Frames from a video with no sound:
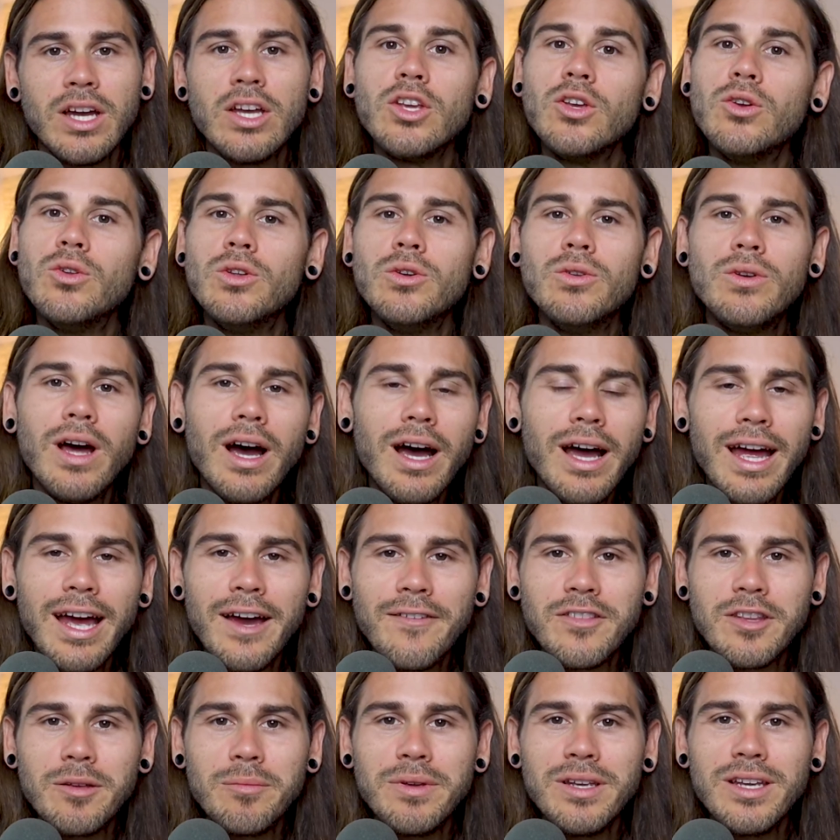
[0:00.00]
You do not
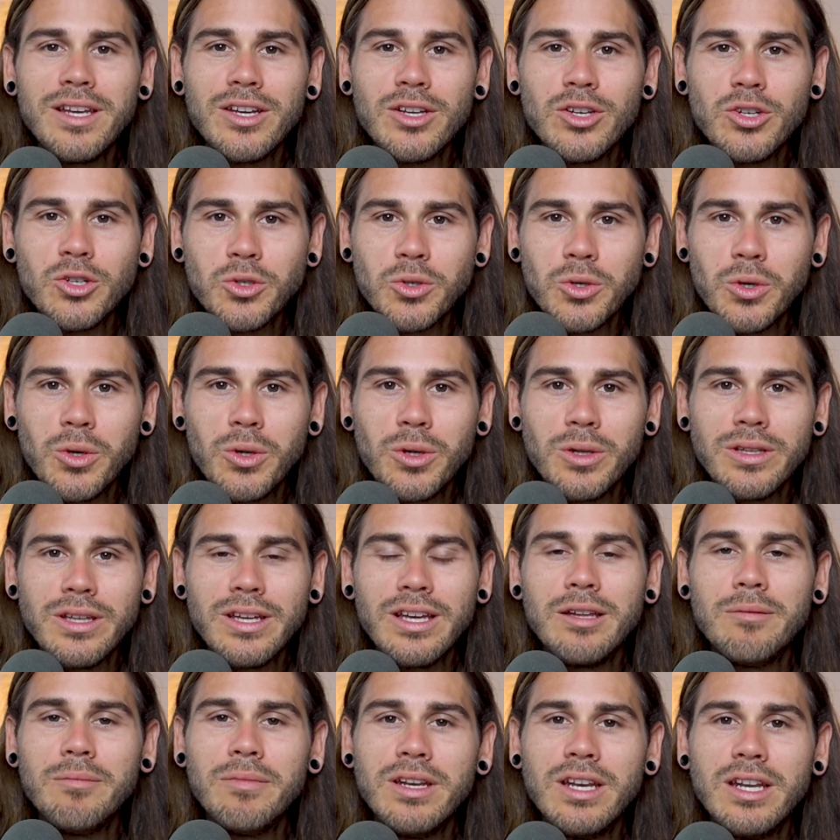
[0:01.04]
have to be controlled
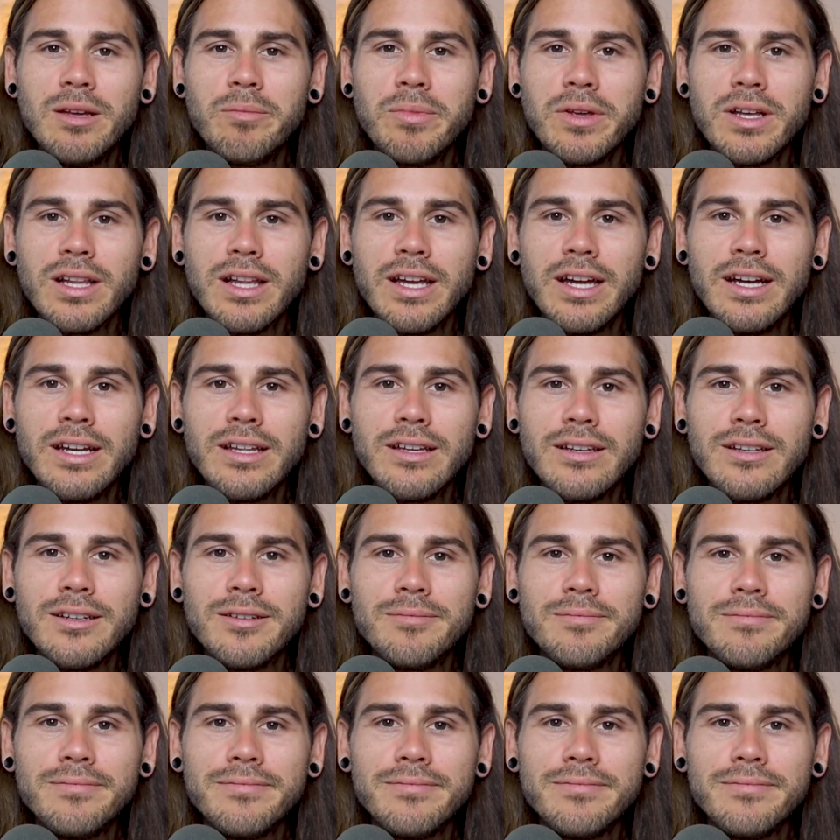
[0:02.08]
and manipulated.